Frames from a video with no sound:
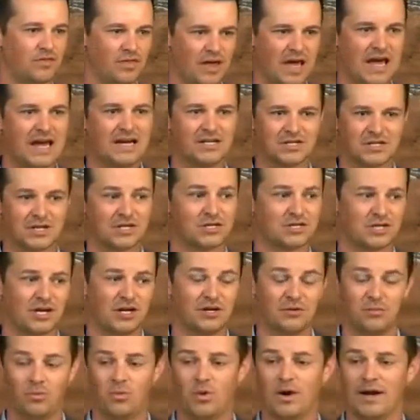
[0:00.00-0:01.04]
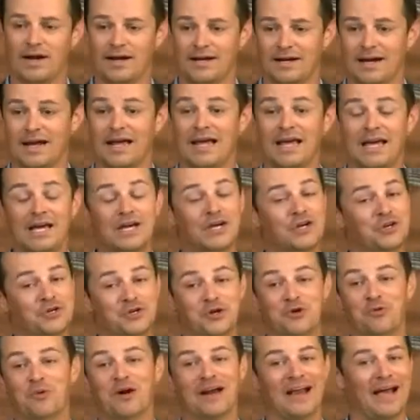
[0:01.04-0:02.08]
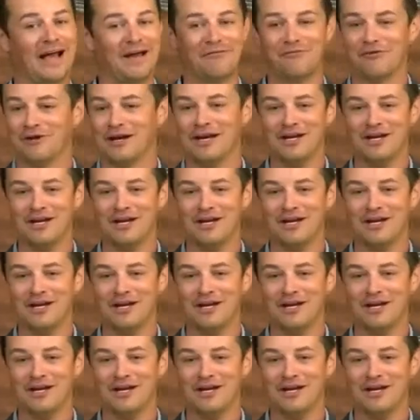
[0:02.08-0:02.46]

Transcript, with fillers: things a certain way. He can do whatever